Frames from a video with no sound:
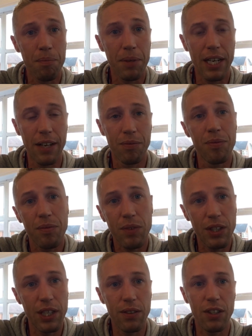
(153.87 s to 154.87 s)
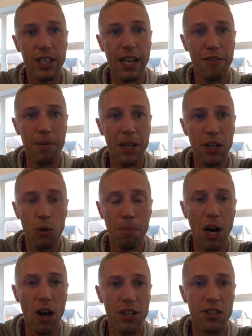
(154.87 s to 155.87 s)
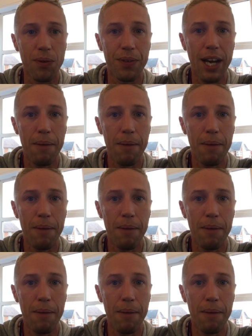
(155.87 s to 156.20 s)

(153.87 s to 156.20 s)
But then you give them a little pass on